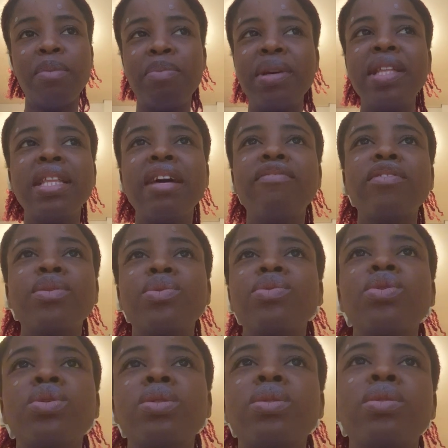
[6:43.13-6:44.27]
Being nervous will
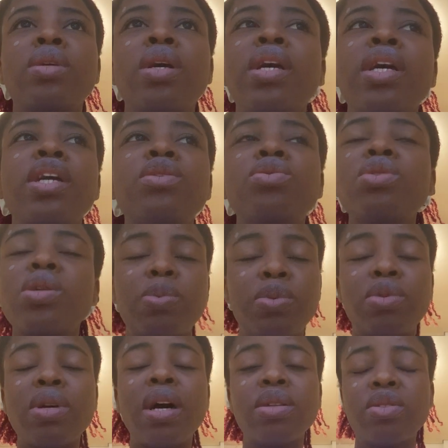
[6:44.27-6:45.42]
just put
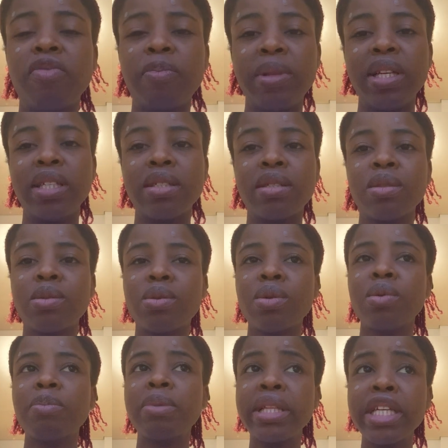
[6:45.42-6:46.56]
you out of place.
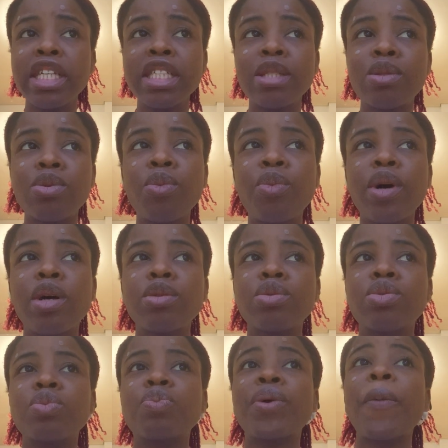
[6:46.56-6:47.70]
So please do well
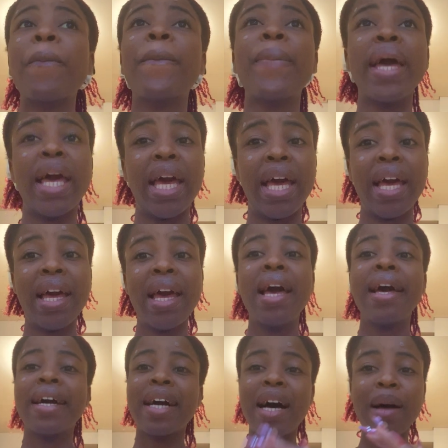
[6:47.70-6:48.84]
to prepare,
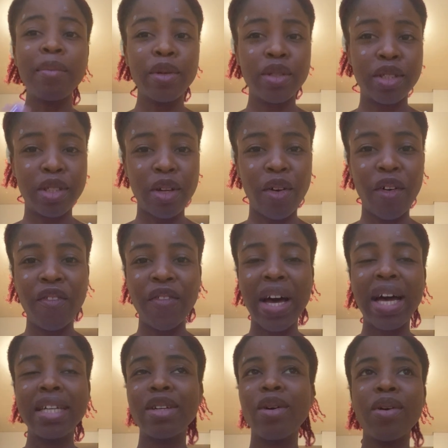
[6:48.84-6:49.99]
calm yourself,
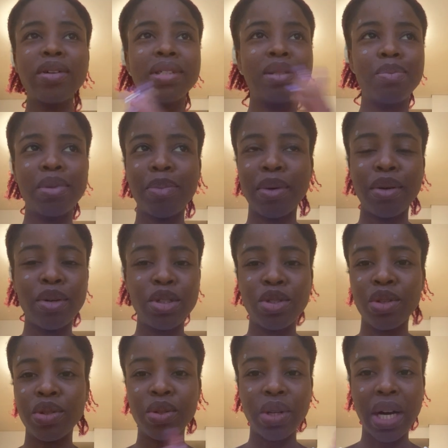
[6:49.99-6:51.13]
and all the
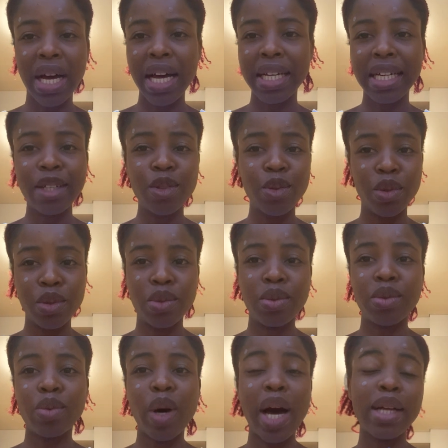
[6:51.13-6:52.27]
preparation you can and you want to
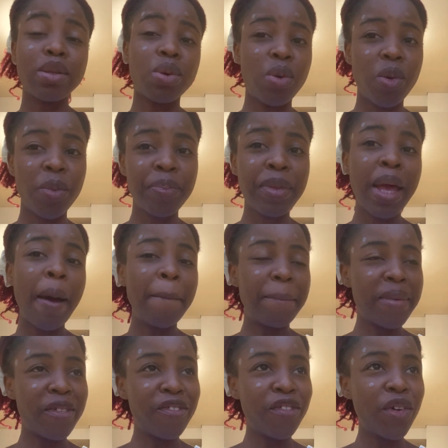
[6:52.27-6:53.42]
do at home
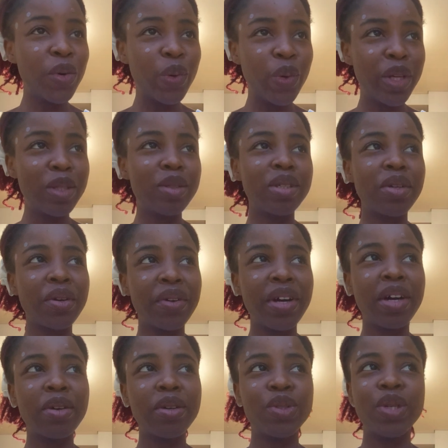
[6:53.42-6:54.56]
before going to the
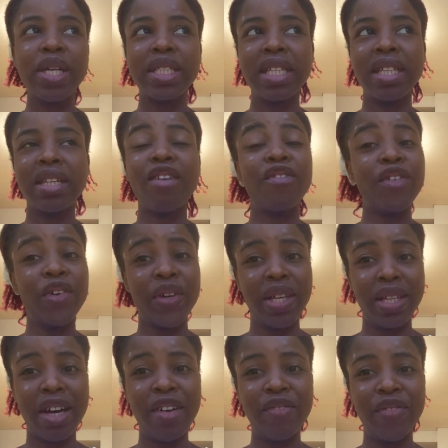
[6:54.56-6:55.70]
Korean Cultural Center for your
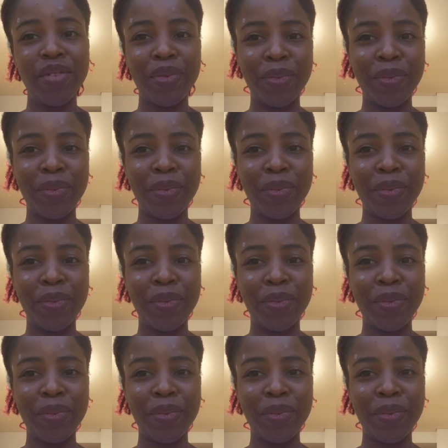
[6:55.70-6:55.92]
interview.